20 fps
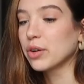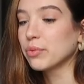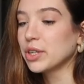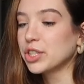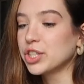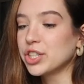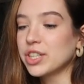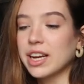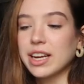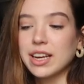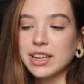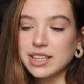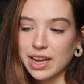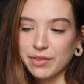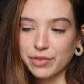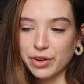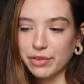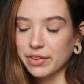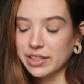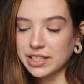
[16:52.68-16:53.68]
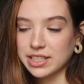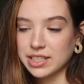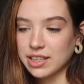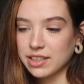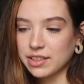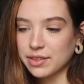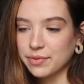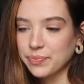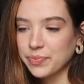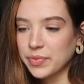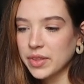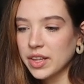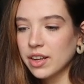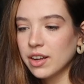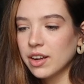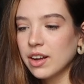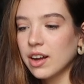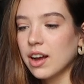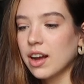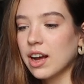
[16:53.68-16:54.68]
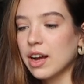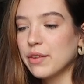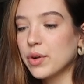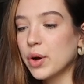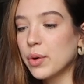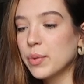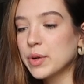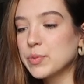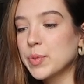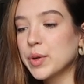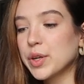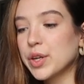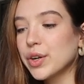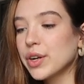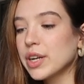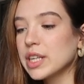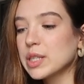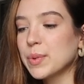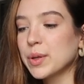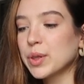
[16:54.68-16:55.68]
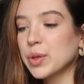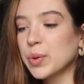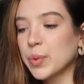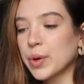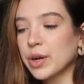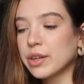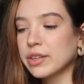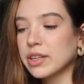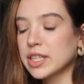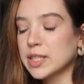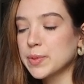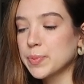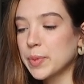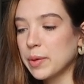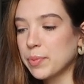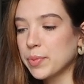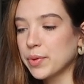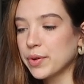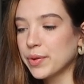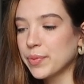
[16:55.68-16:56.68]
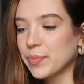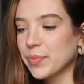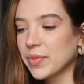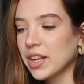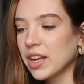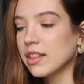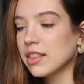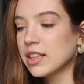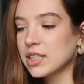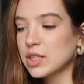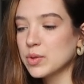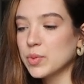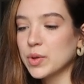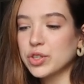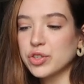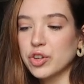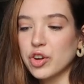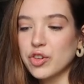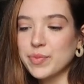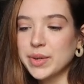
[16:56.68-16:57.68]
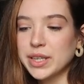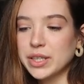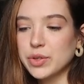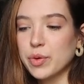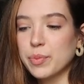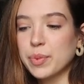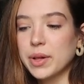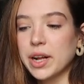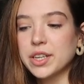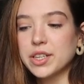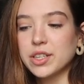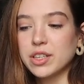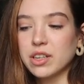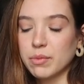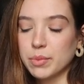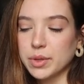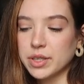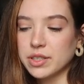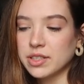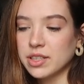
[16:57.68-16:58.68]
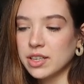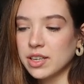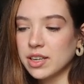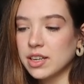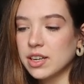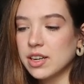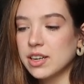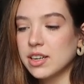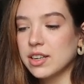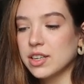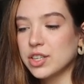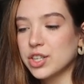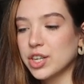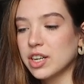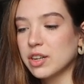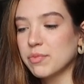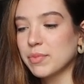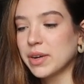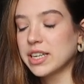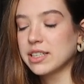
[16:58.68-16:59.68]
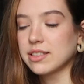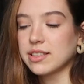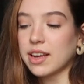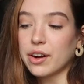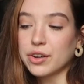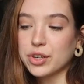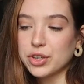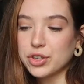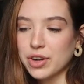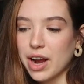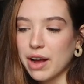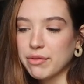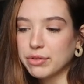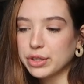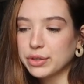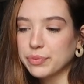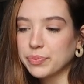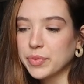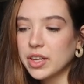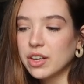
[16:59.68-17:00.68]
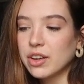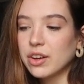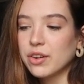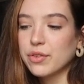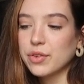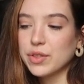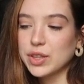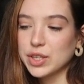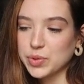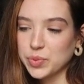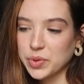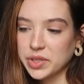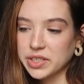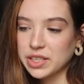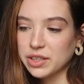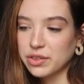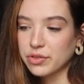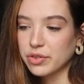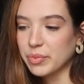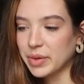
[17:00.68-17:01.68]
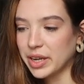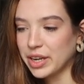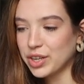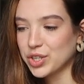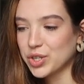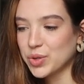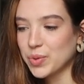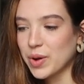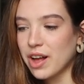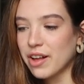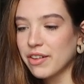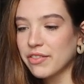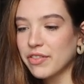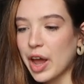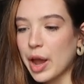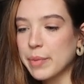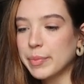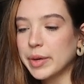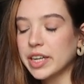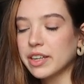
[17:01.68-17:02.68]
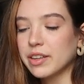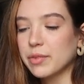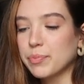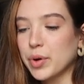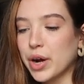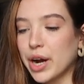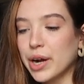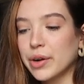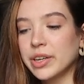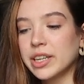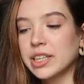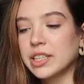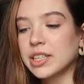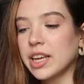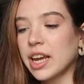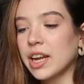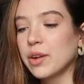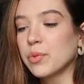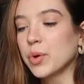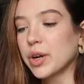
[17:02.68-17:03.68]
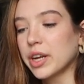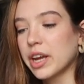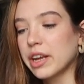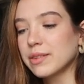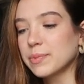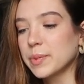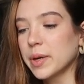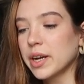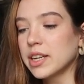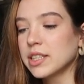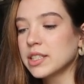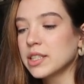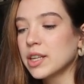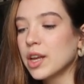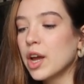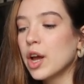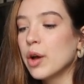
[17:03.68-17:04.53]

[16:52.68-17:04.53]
a region I had never visited. I've always been curious about the world and its people. This is what drove me to apply to UWC and initiated my desire to travel. For this reason, from age 12, I made it a priority to gain work experience,